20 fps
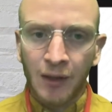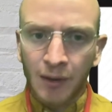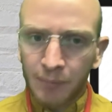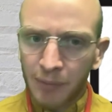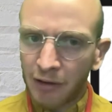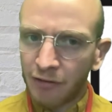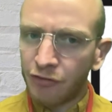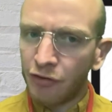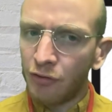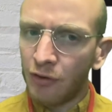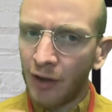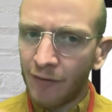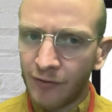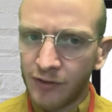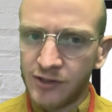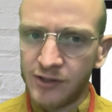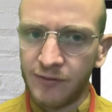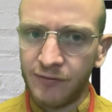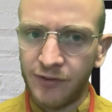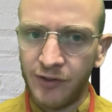But for
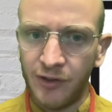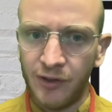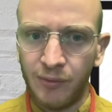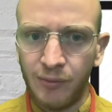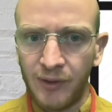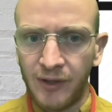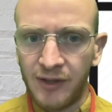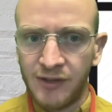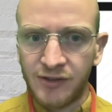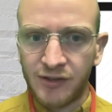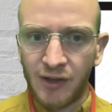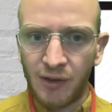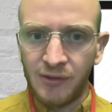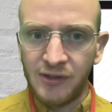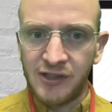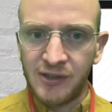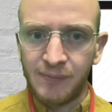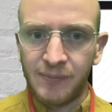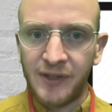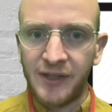others of you, it's going
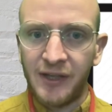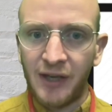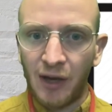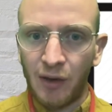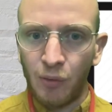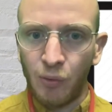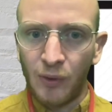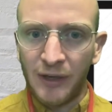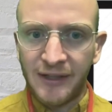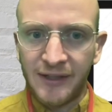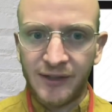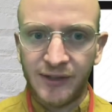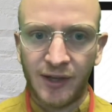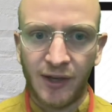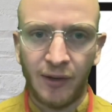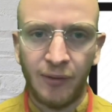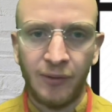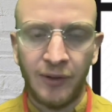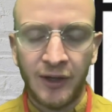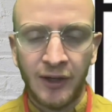to be a
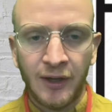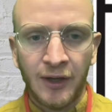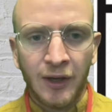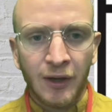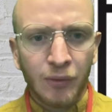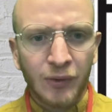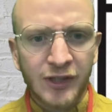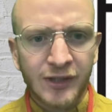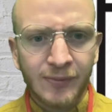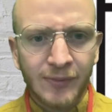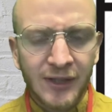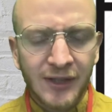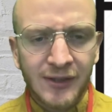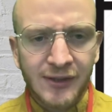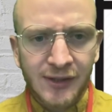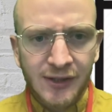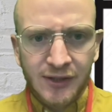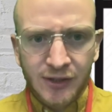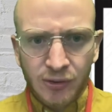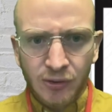window, which
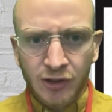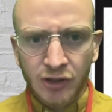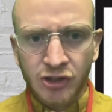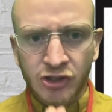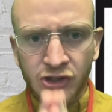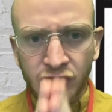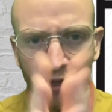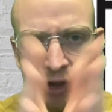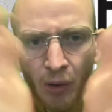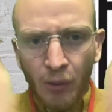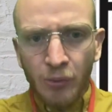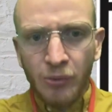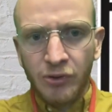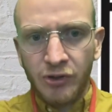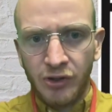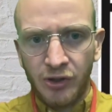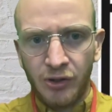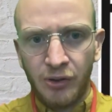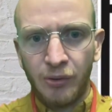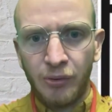means it's going to show
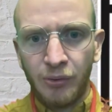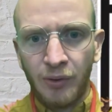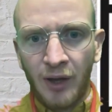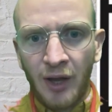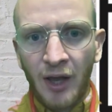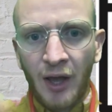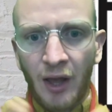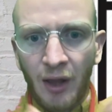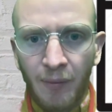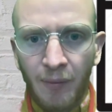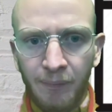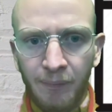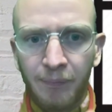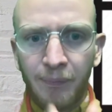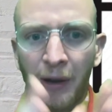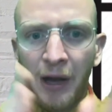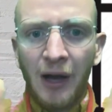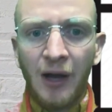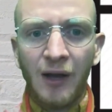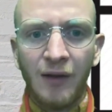you
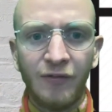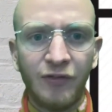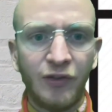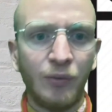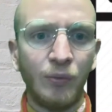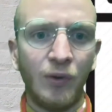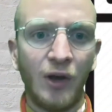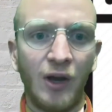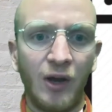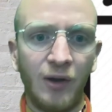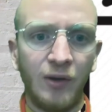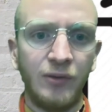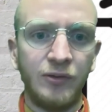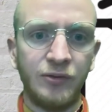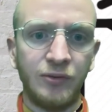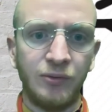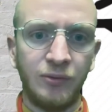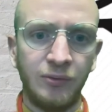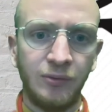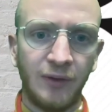part of the
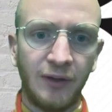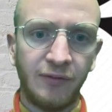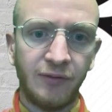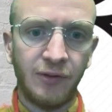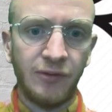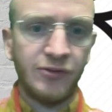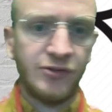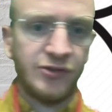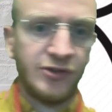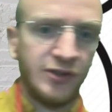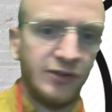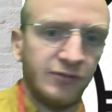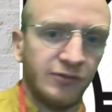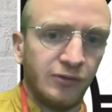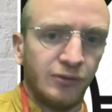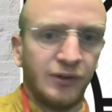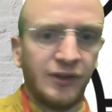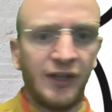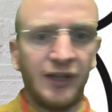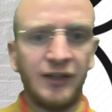world. Oh, I've gone
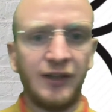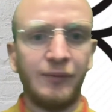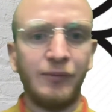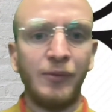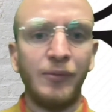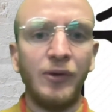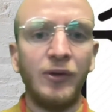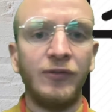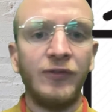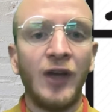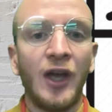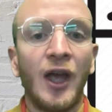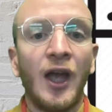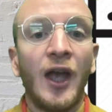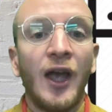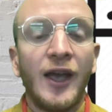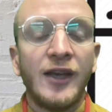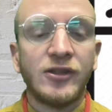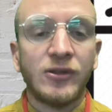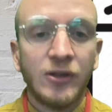see-through again, let me move.
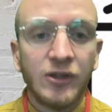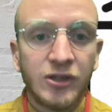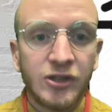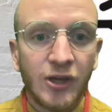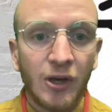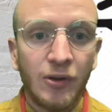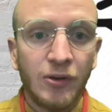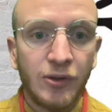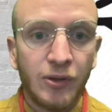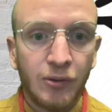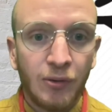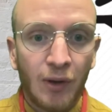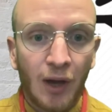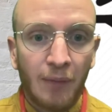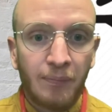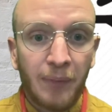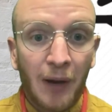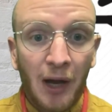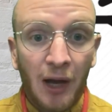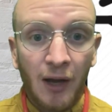It's going to show you
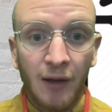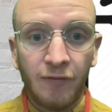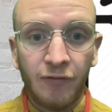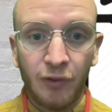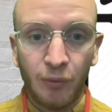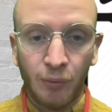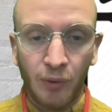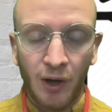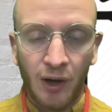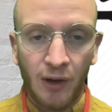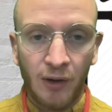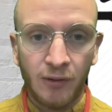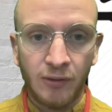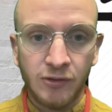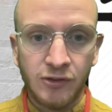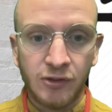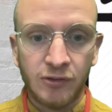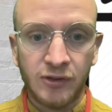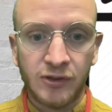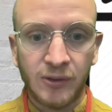part of the
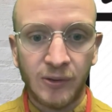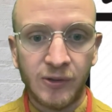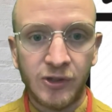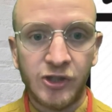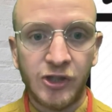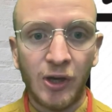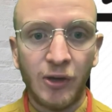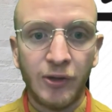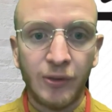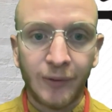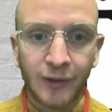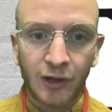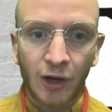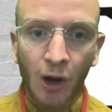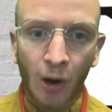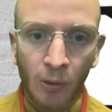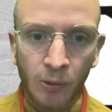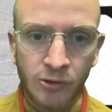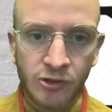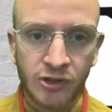world, or it's going to show you a
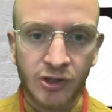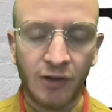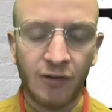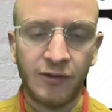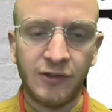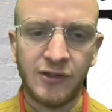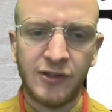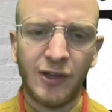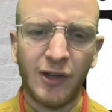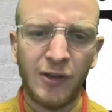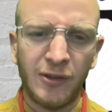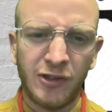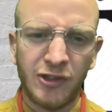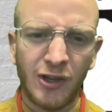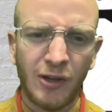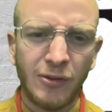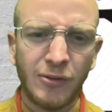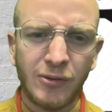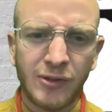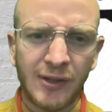culture, or it's going to
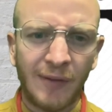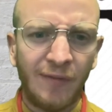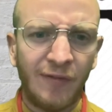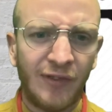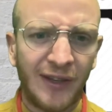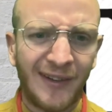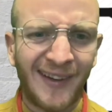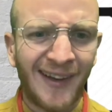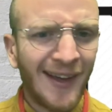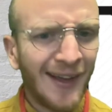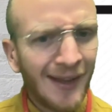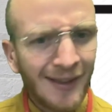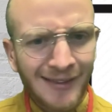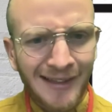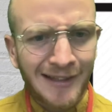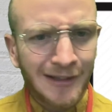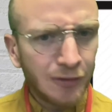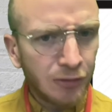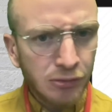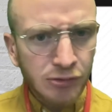show you something
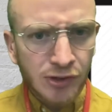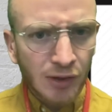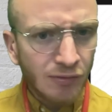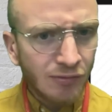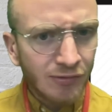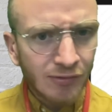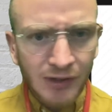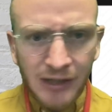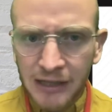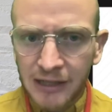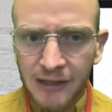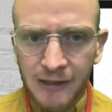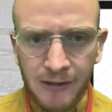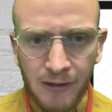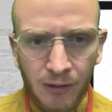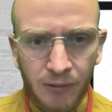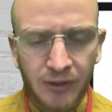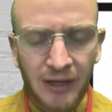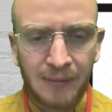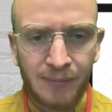that you don't really
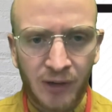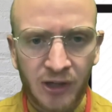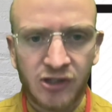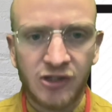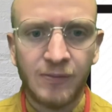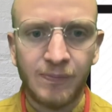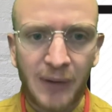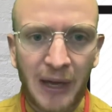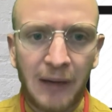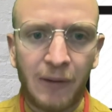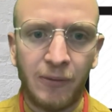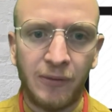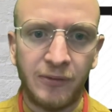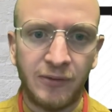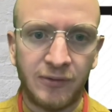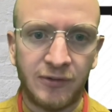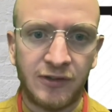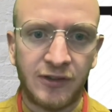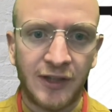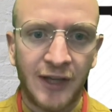know that much
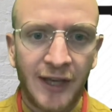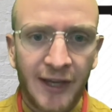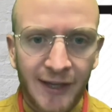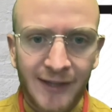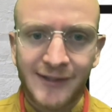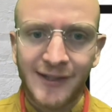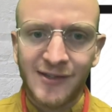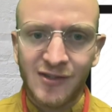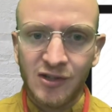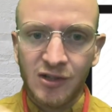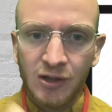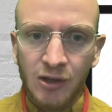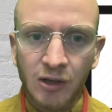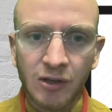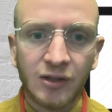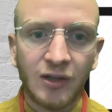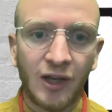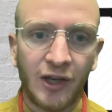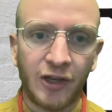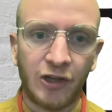about. It doesn't
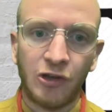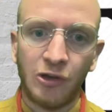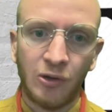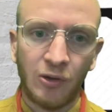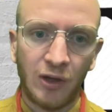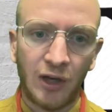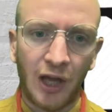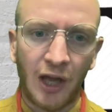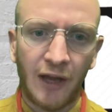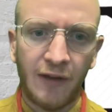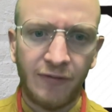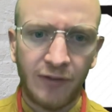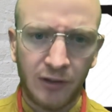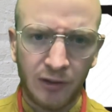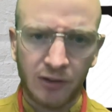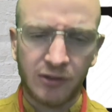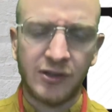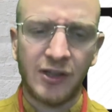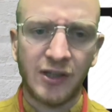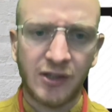look like your life, it
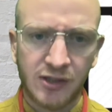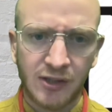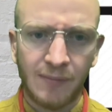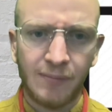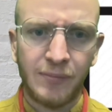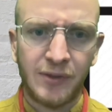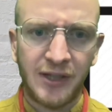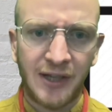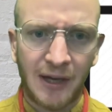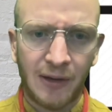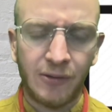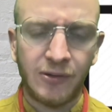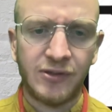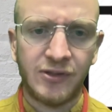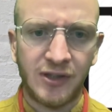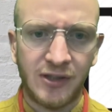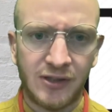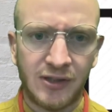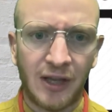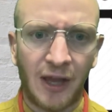looks like somebody
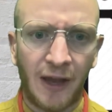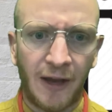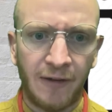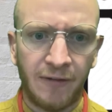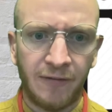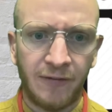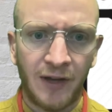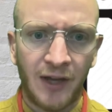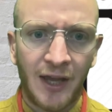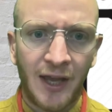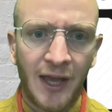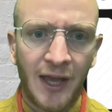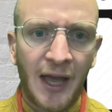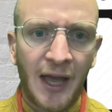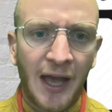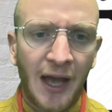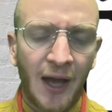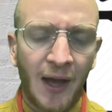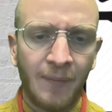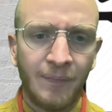else's life.
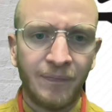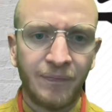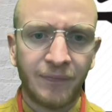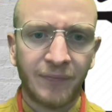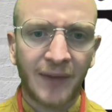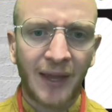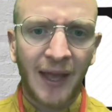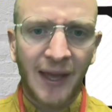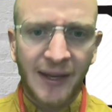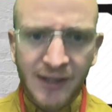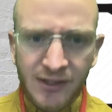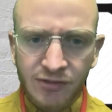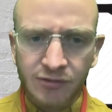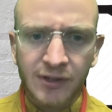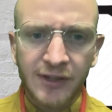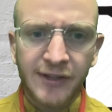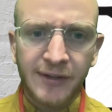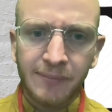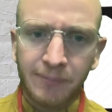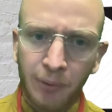And it's
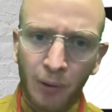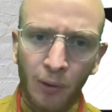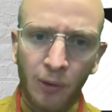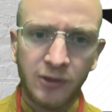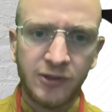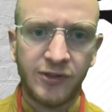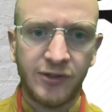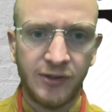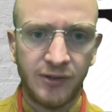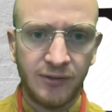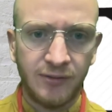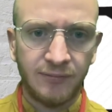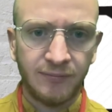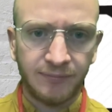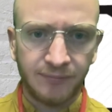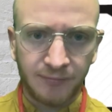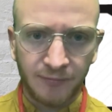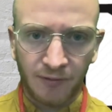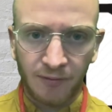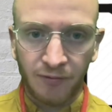really
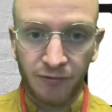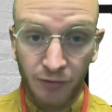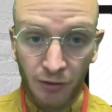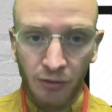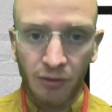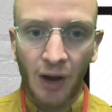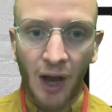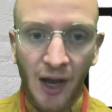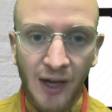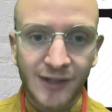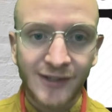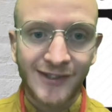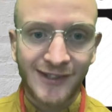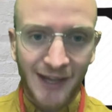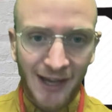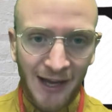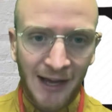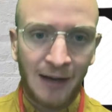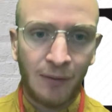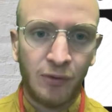important for us,
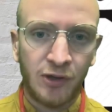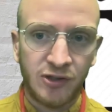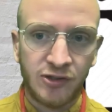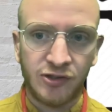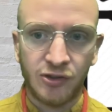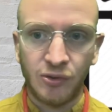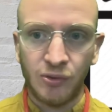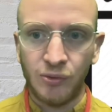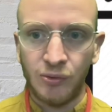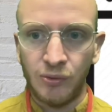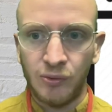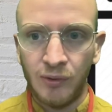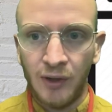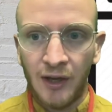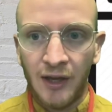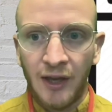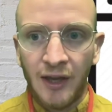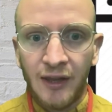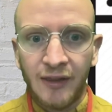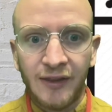our school,
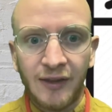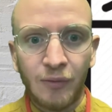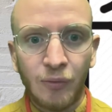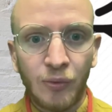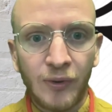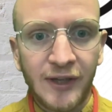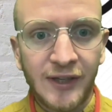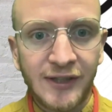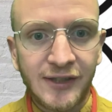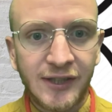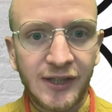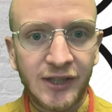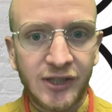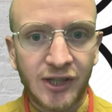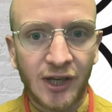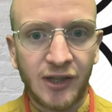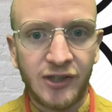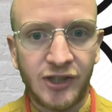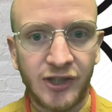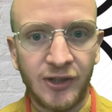that we teach
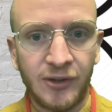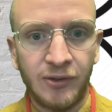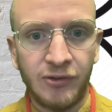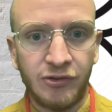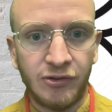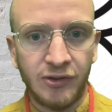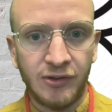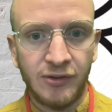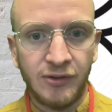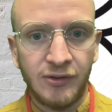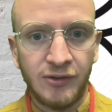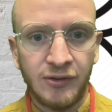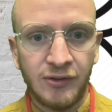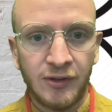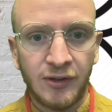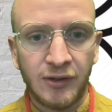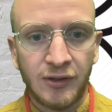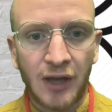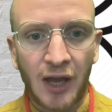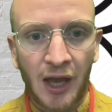our children
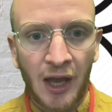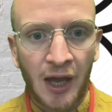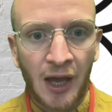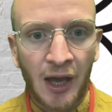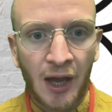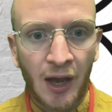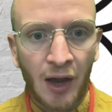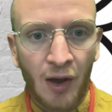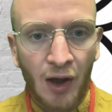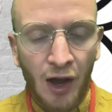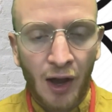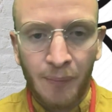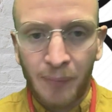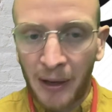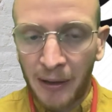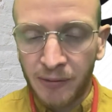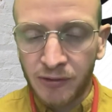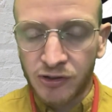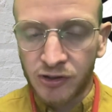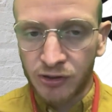
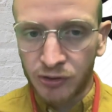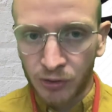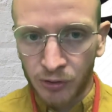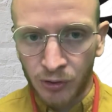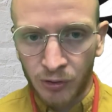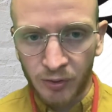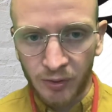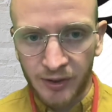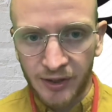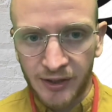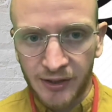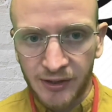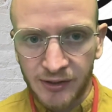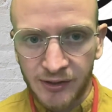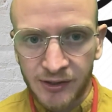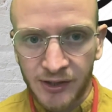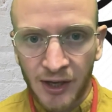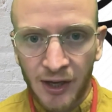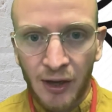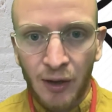about
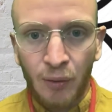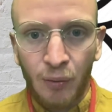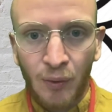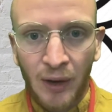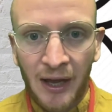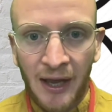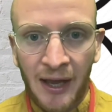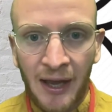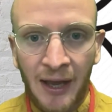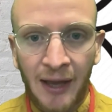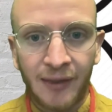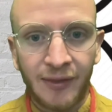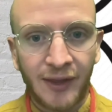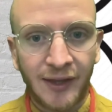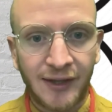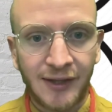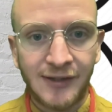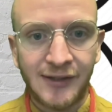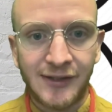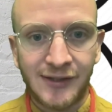stories where they
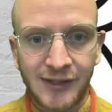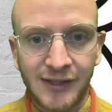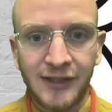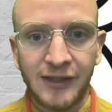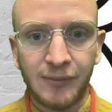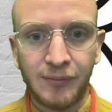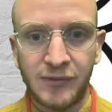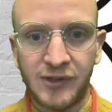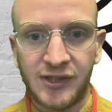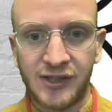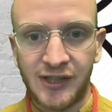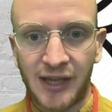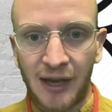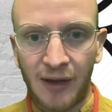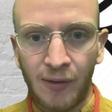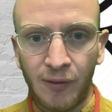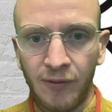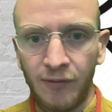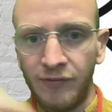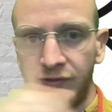can see
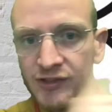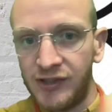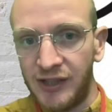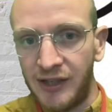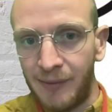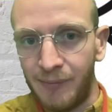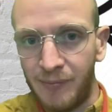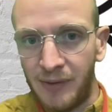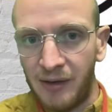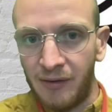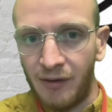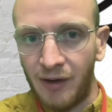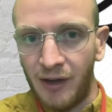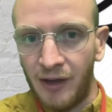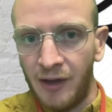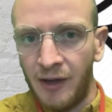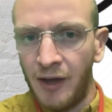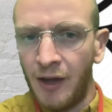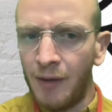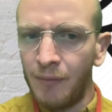themselves in a
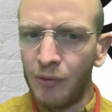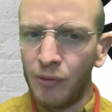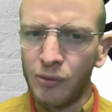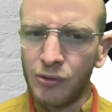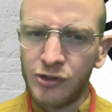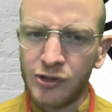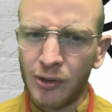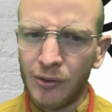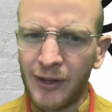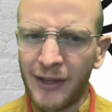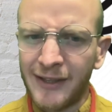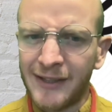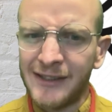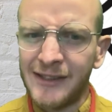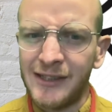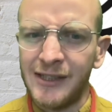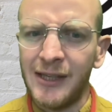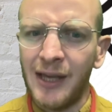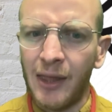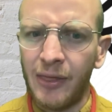mirror, but also they can
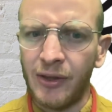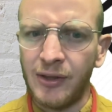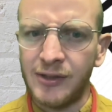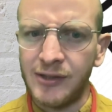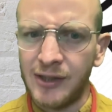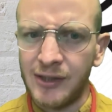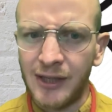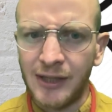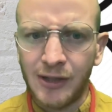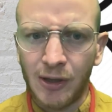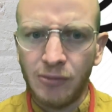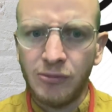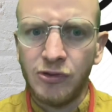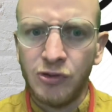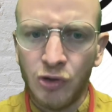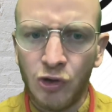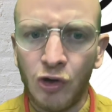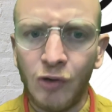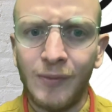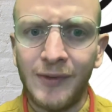see others that they don't
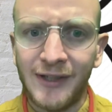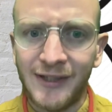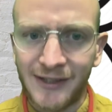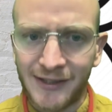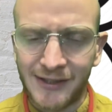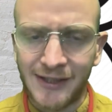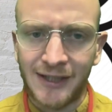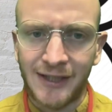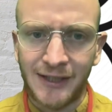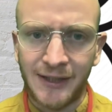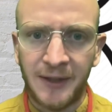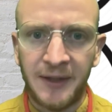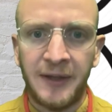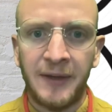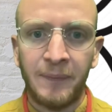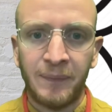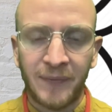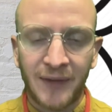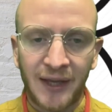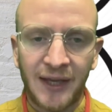normally see
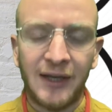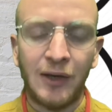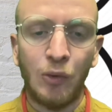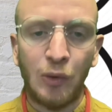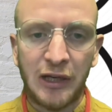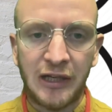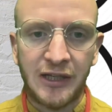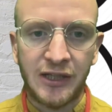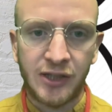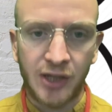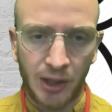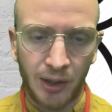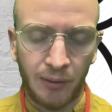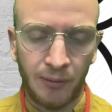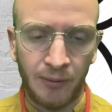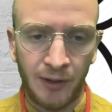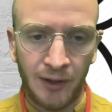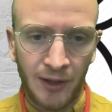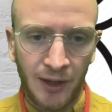in a window.